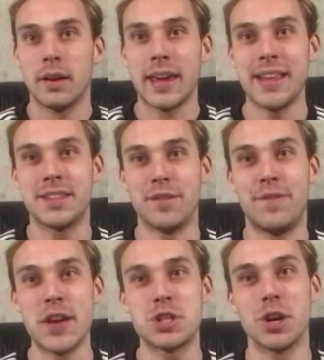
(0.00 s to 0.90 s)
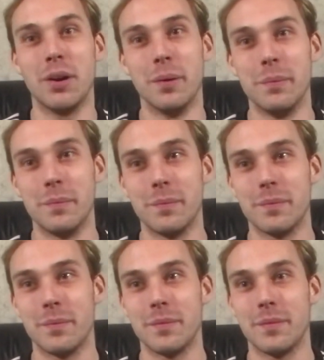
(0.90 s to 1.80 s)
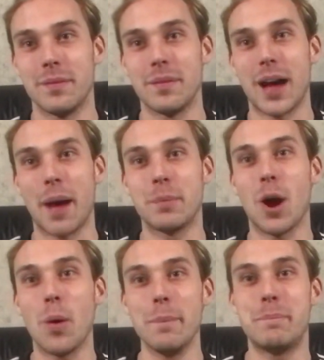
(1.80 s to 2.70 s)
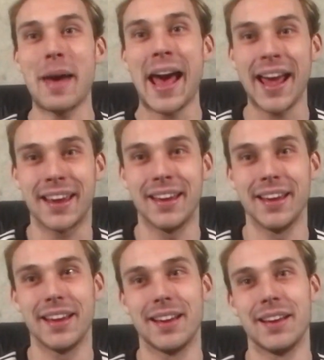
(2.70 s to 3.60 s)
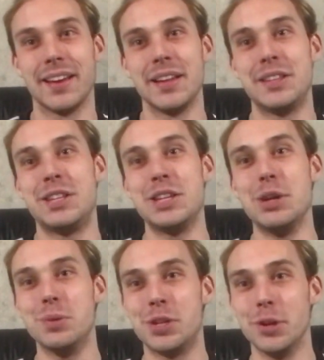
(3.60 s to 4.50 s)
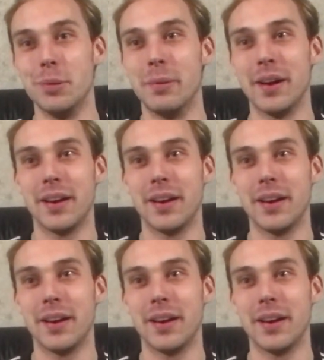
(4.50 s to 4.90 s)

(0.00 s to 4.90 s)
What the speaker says: It's official. I'm going back to YouTube.